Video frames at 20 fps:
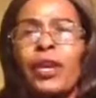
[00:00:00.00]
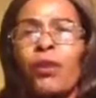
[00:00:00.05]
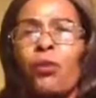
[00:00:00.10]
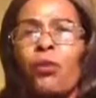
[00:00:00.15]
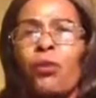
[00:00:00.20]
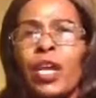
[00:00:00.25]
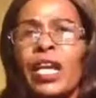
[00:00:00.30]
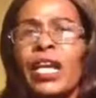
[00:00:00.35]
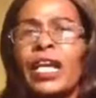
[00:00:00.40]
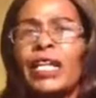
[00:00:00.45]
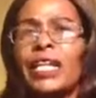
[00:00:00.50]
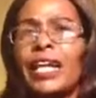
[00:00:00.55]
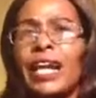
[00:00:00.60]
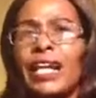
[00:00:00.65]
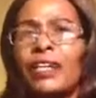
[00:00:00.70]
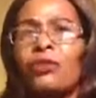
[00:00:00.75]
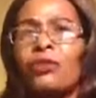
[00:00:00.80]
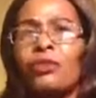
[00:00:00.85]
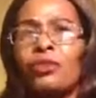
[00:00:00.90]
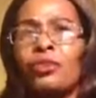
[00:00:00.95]
The wicked
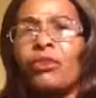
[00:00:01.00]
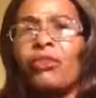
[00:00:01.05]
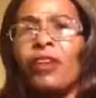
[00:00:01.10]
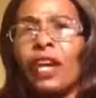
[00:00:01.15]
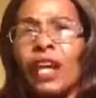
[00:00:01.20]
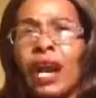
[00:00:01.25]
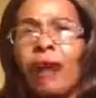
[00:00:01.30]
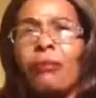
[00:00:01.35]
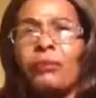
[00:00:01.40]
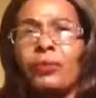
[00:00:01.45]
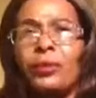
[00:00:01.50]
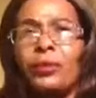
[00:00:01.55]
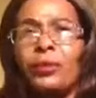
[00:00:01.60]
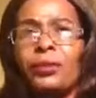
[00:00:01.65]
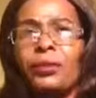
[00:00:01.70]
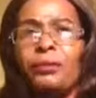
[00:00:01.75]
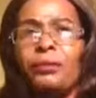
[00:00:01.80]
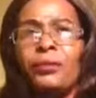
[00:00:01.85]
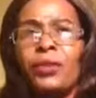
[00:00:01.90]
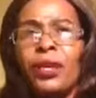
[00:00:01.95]
cannot overcome you.